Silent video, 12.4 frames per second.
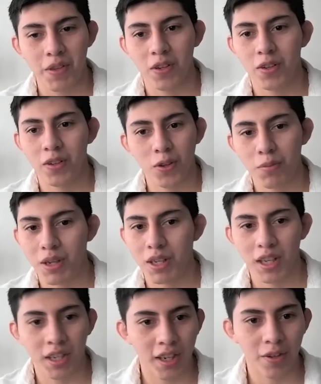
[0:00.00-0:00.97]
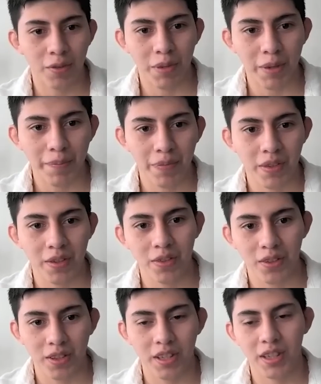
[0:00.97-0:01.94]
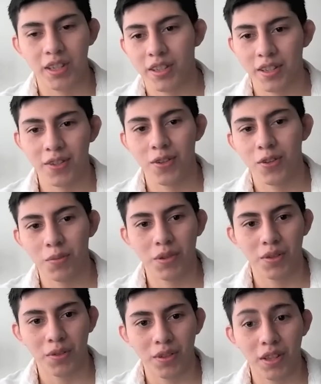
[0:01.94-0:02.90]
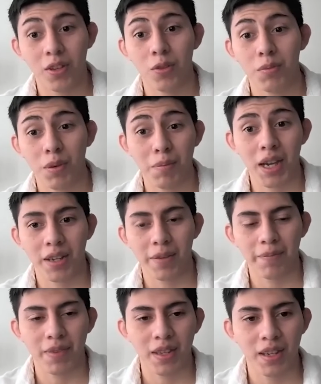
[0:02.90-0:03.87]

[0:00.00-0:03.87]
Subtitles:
you know, human anatomy, you know, the human, you know, the human body.